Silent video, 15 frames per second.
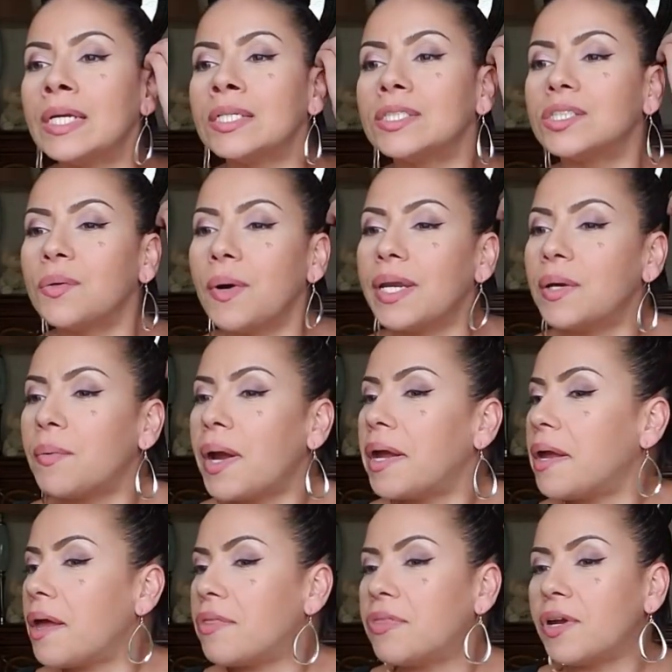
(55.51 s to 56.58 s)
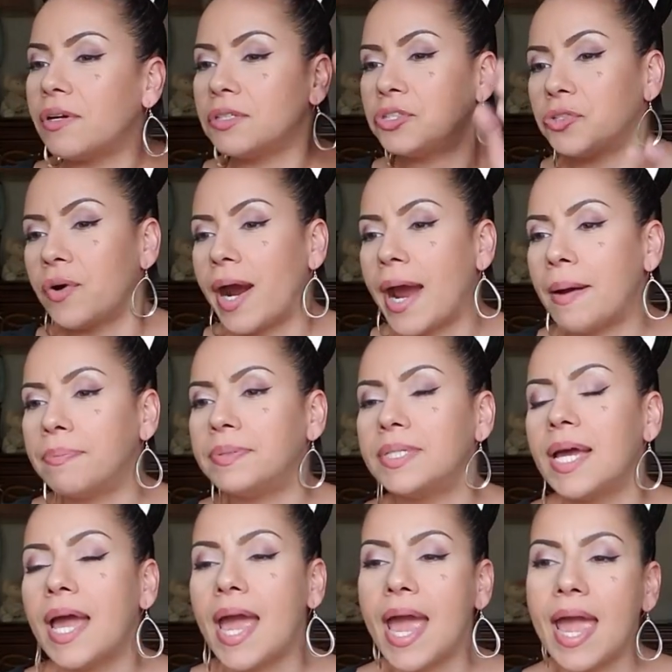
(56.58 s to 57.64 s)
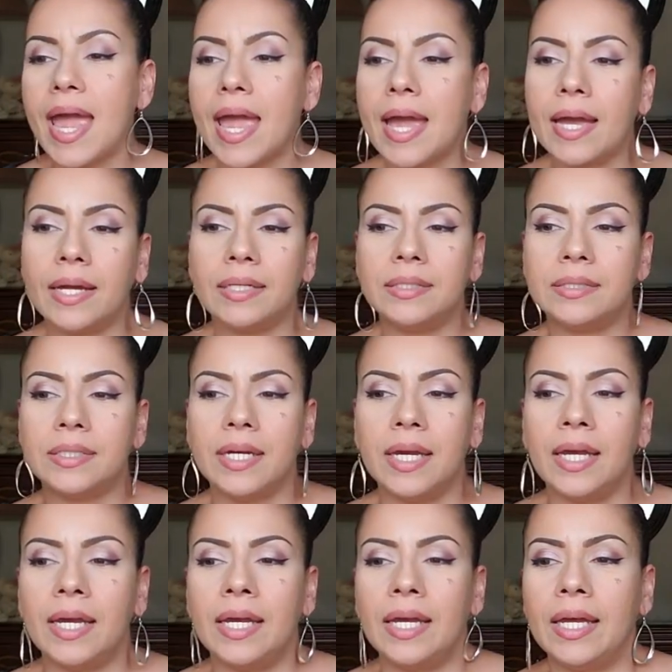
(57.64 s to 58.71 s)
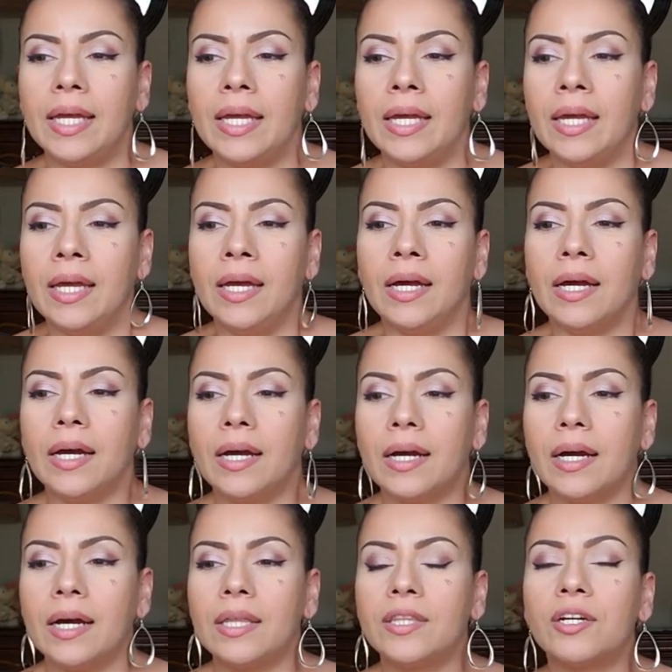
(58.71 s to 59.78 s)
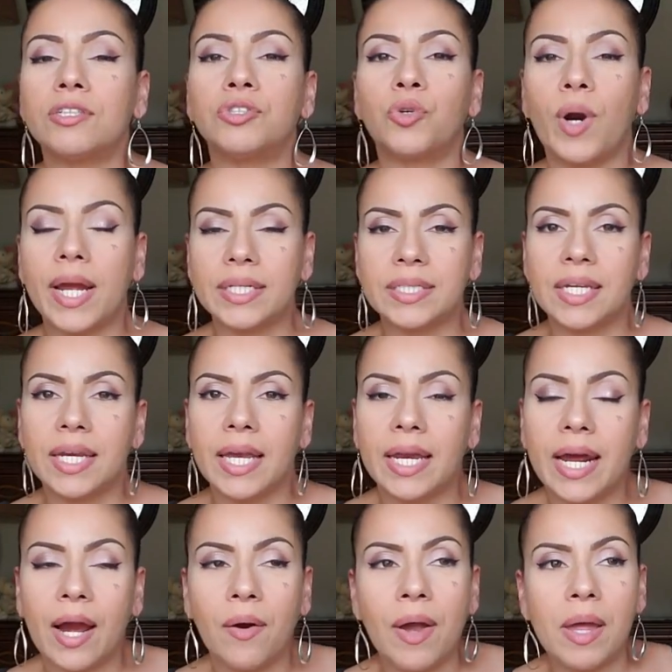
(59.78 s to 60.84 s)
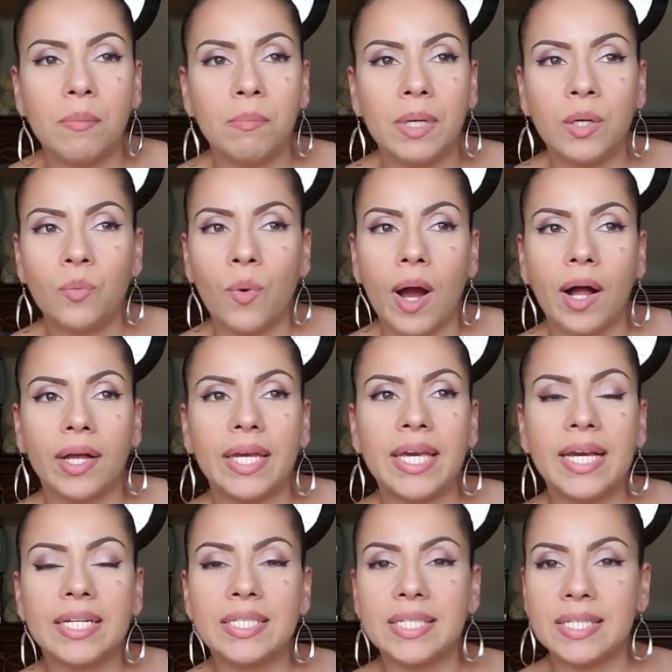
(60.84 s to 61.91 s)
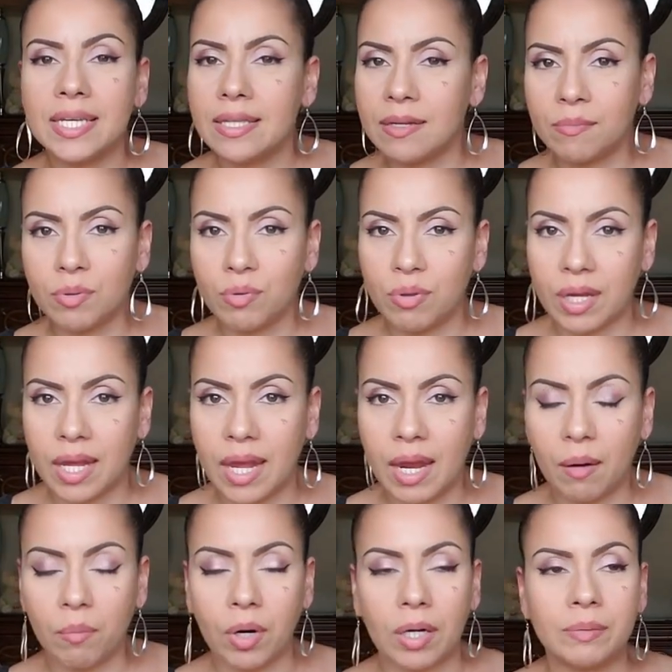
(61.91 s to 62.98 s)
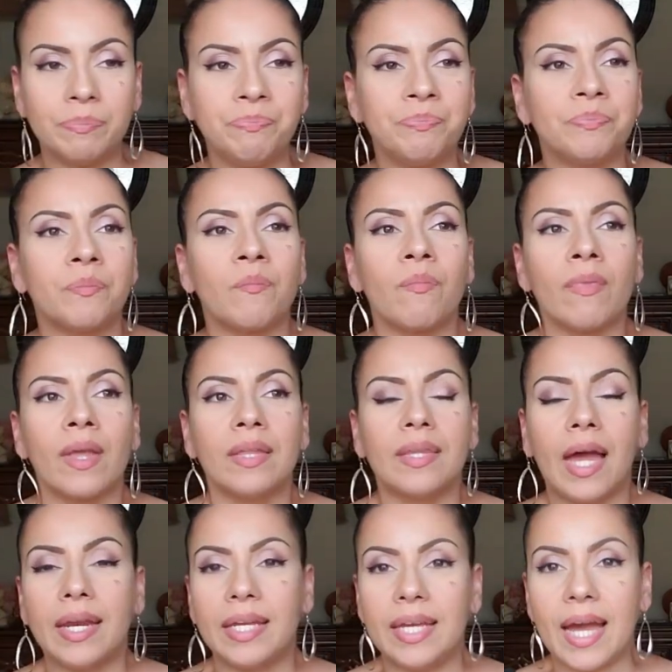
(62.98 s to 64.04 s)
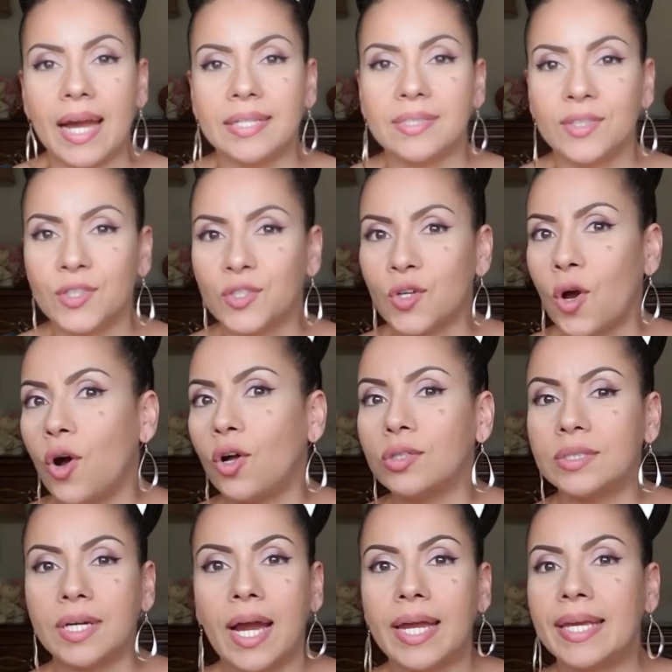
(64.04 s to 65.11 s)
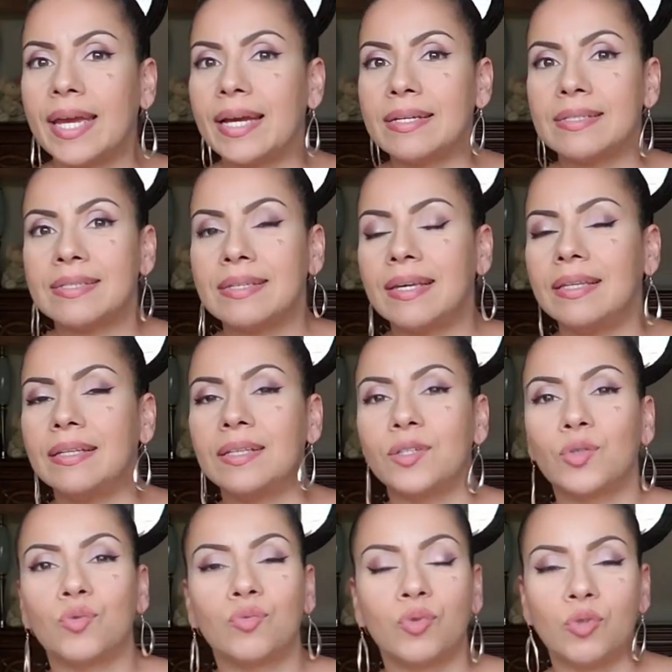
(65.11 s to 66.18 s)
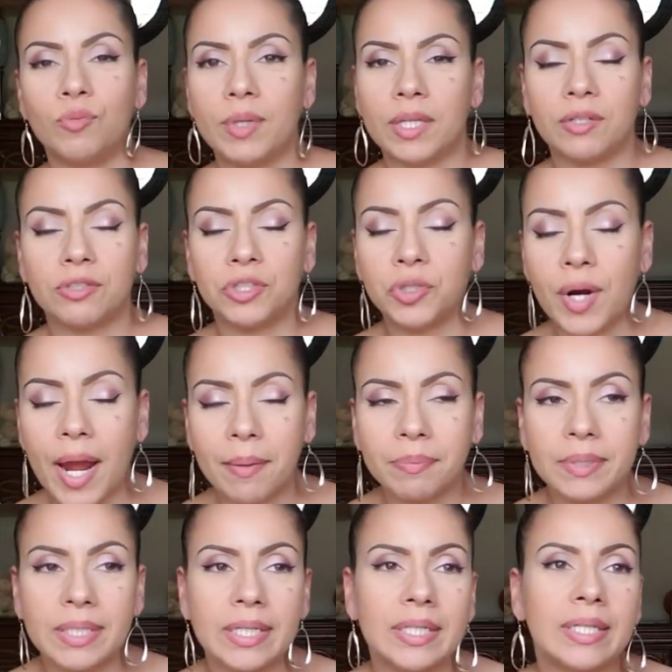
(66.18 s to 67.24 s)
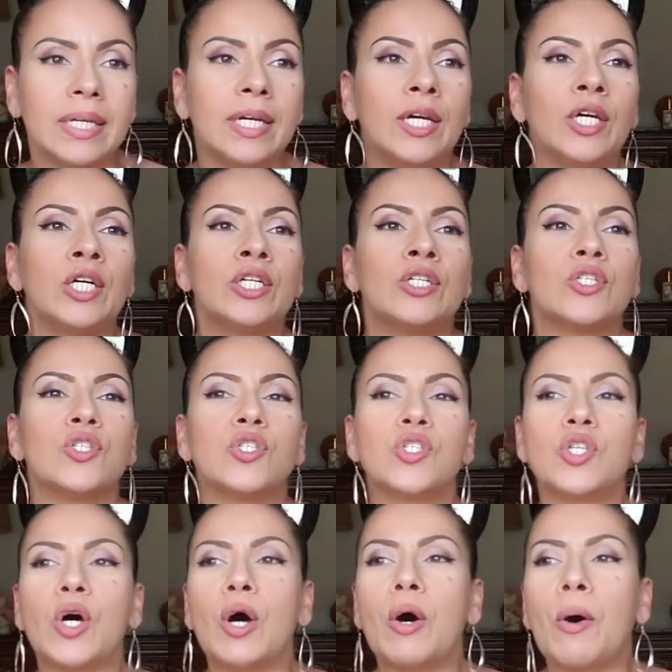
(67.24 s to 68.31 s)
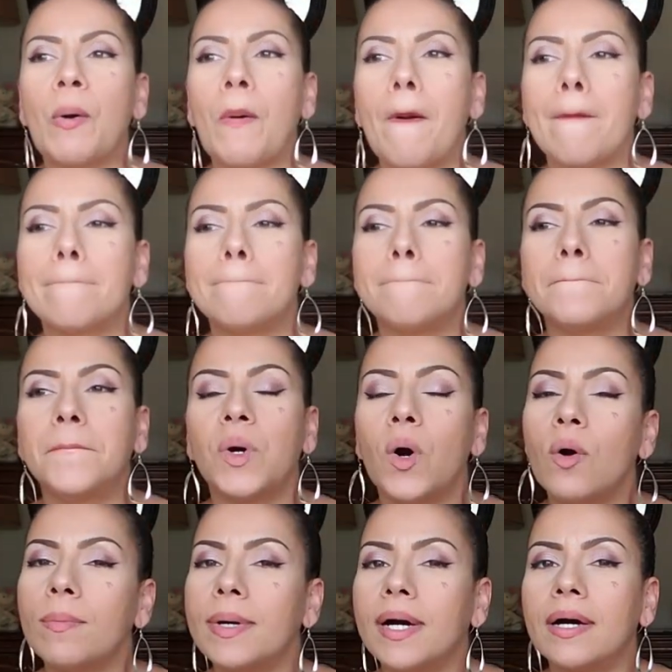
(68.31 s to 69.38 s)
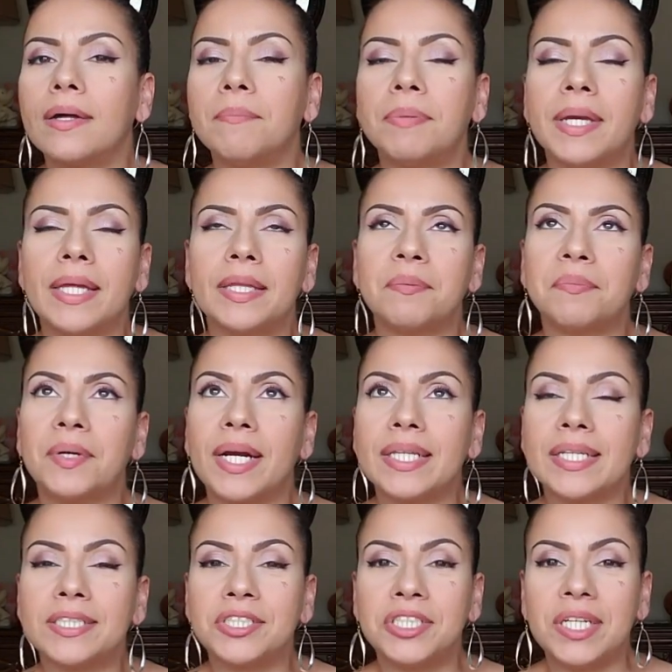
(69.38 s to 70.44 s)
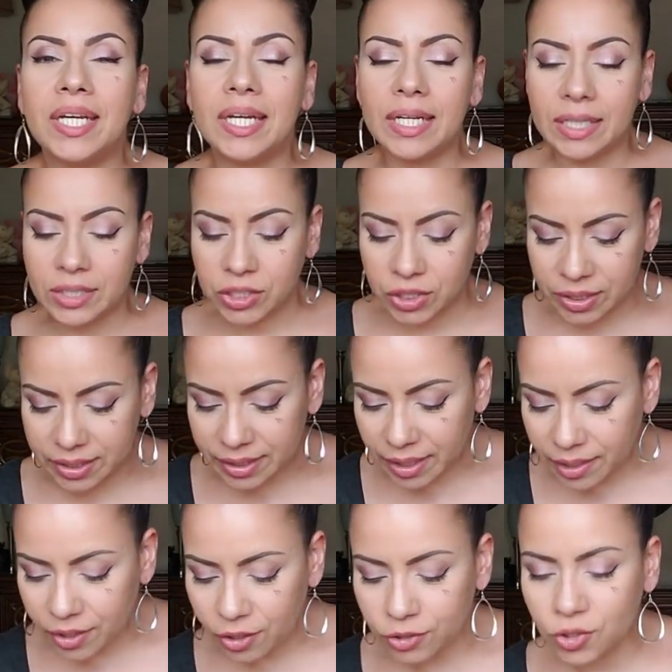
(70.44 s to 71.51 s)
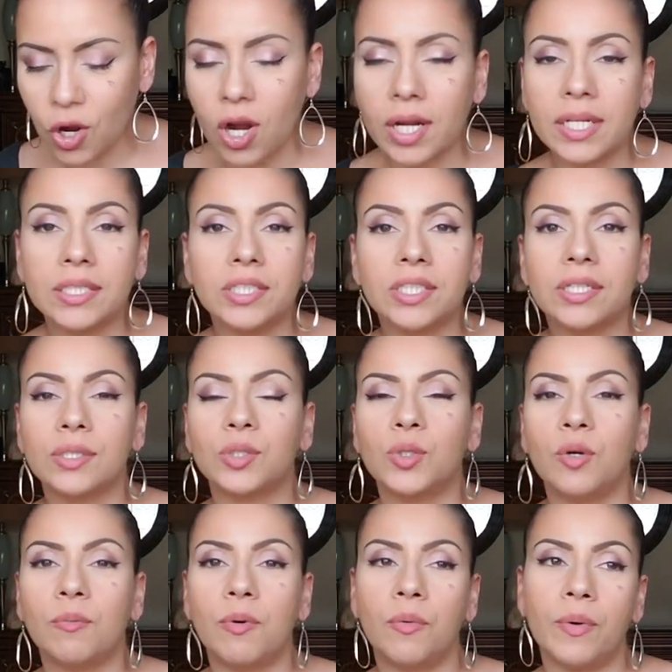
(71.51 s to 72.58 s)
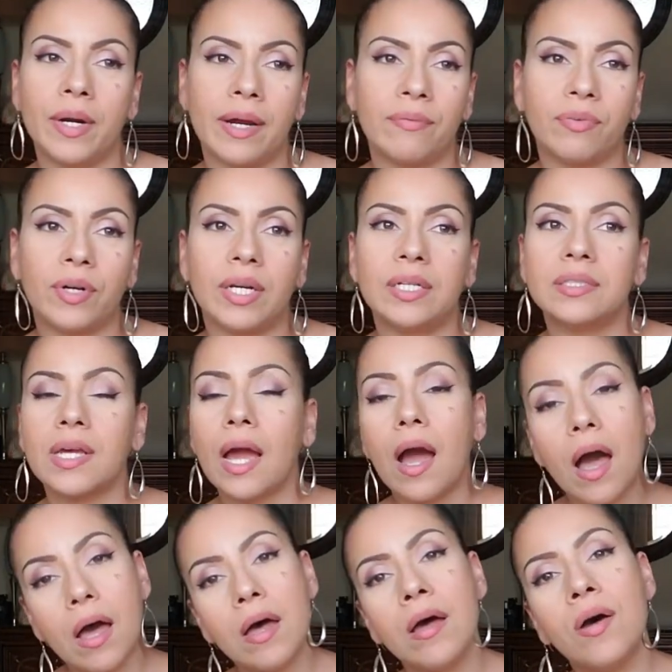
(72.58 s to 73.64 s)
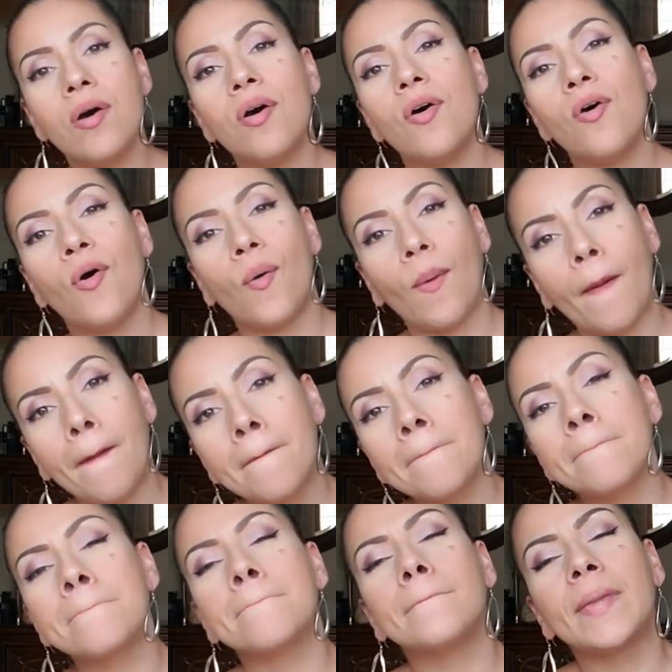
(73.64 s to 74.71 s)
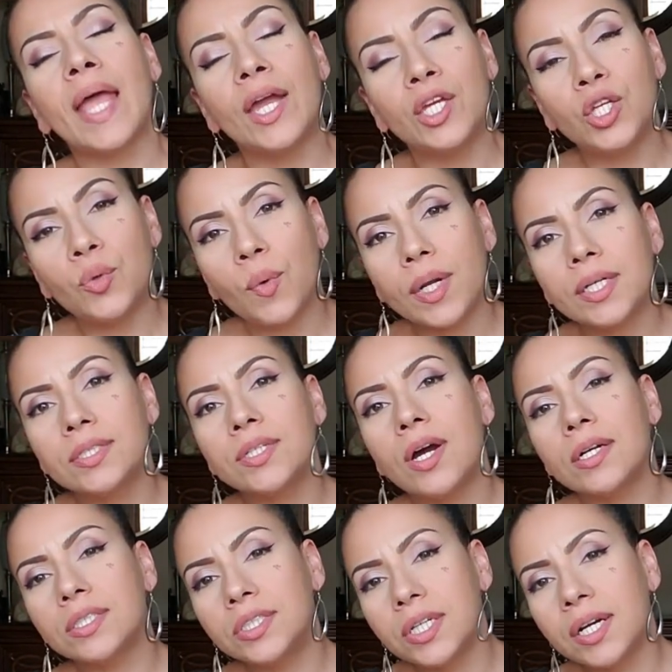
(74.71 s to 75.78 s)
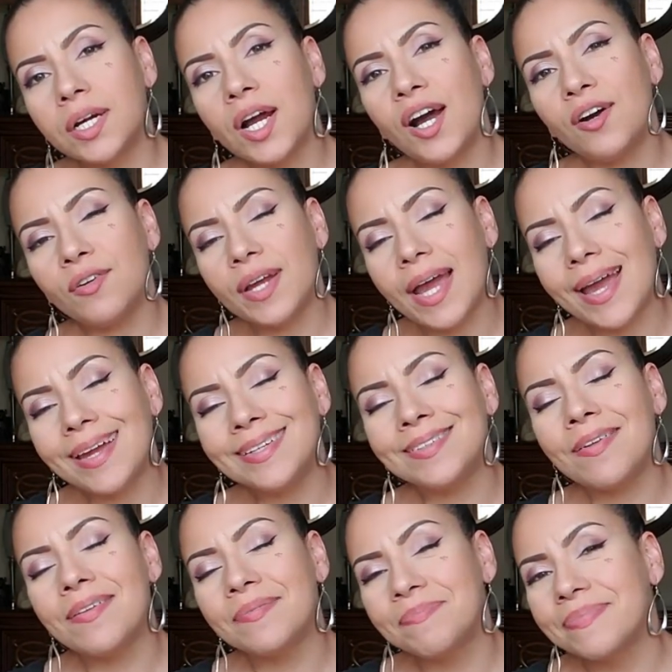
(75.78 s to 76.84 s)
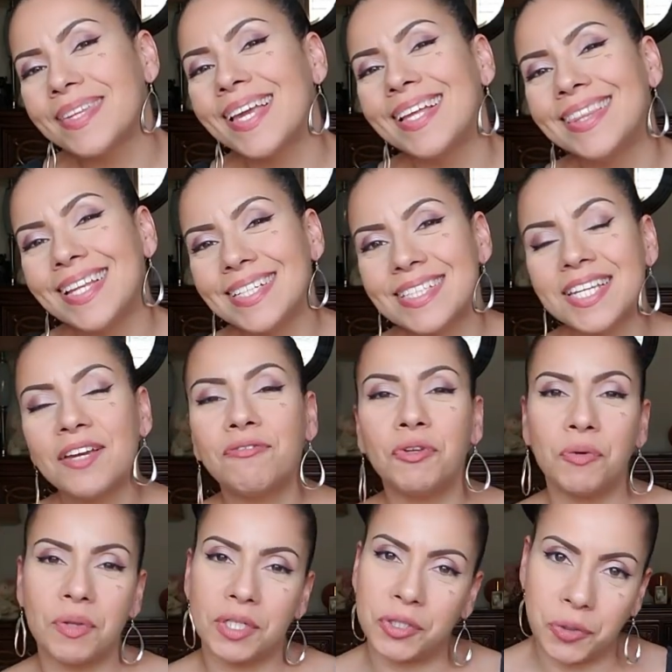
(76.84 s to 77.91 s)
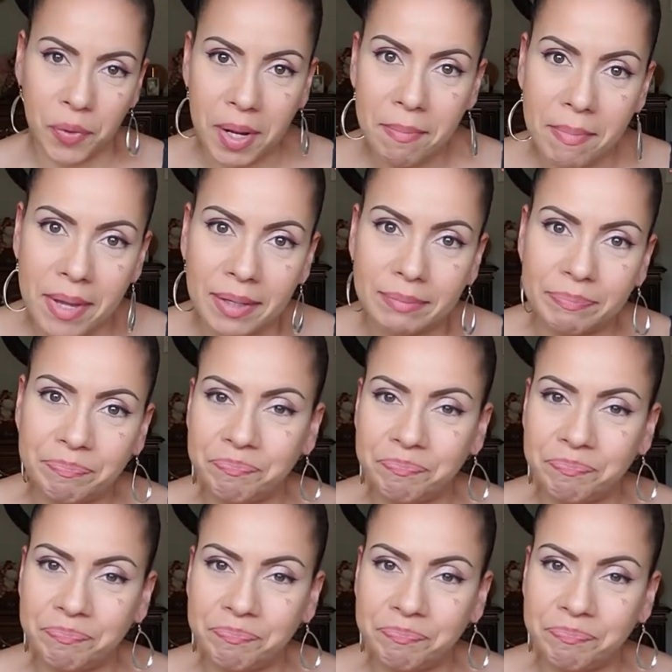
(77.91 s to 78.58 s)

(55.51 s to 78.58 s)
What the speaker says: So anyway, they're trapped and they're trying to get out. And meanwhile, he can see them through the camera that has installed, I guess, in the little room that they're trapped in. So Bulma, being the bride that she is, she's sitting there talking junk to him or whatever. And he's like, oh, you want to talk junk? Okay, let's give you the treatment.